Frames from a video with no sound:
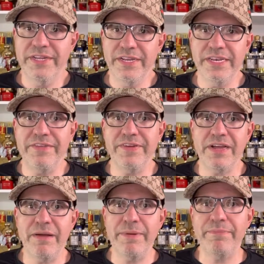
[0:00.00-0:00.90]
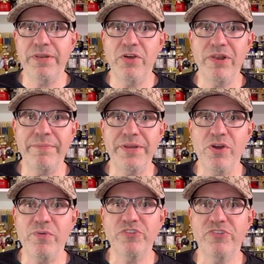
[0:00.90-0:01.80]
Leave a comment below. Let me know
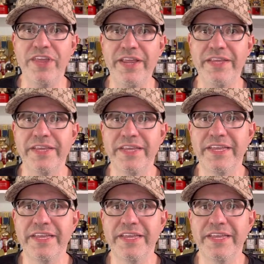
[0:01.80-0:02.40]
what you think.